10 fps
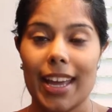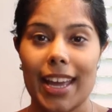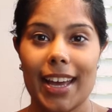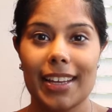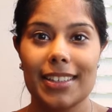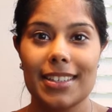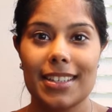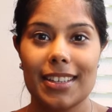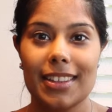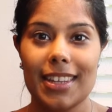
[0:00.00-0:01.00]

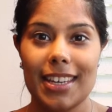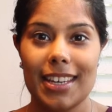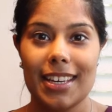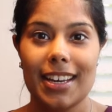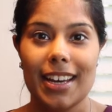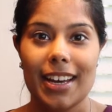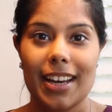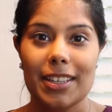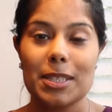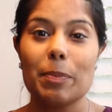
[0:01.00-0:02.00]
and
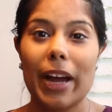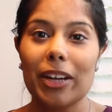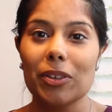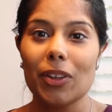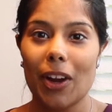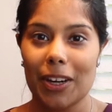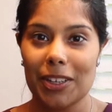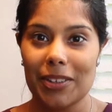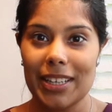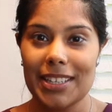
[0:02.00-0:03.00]
the spiral
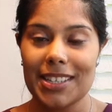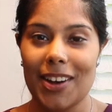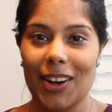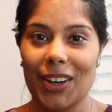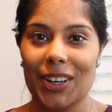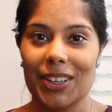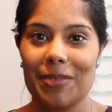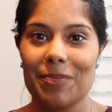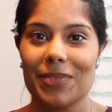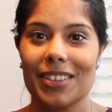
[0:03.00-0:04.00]
arteries are